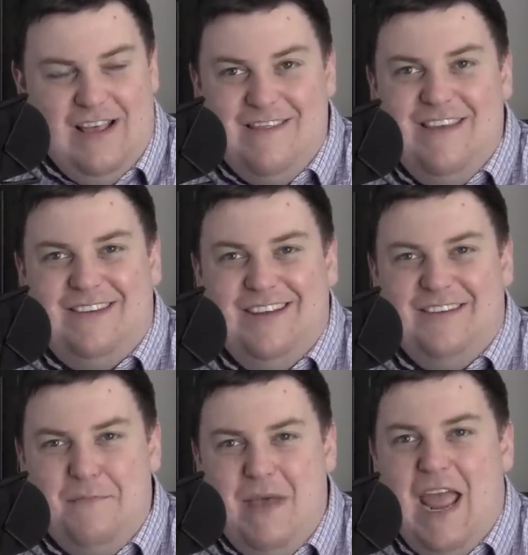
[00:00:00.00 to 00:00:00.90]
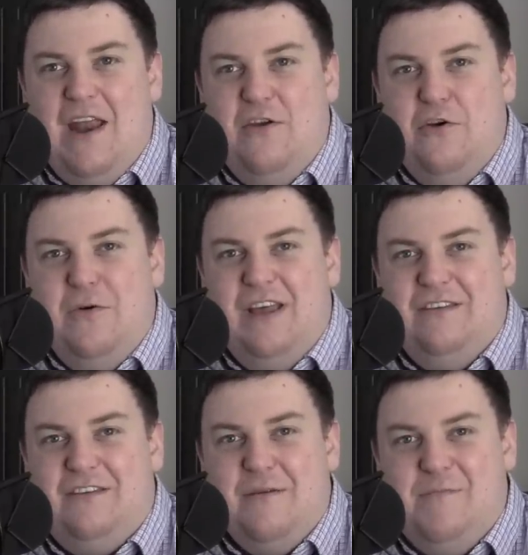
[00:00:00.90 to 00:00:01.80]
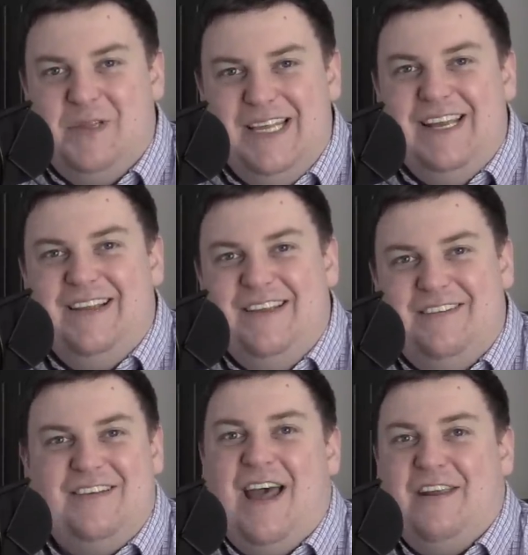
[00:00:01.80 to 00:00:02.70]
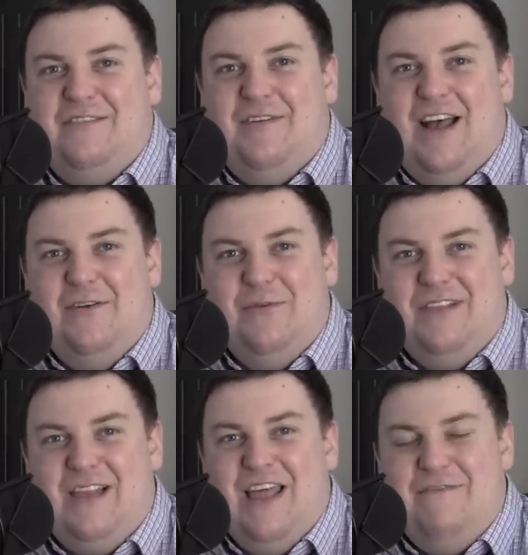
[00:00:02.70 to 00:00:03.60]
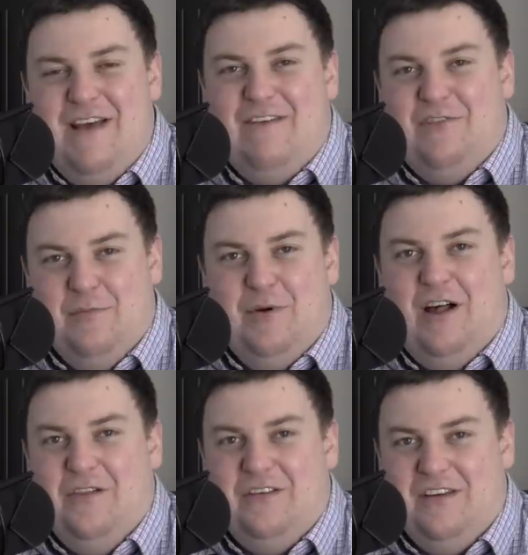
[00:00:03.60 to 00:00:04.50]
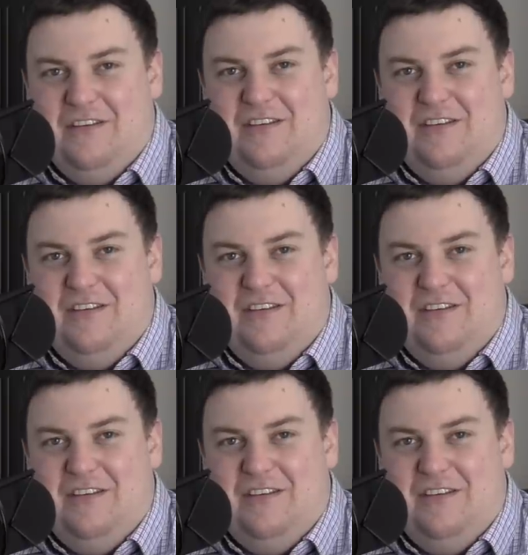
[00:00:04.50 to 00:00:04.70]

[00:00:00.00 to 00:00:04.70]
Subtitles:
this is a man who is completely satisfied with life after politics.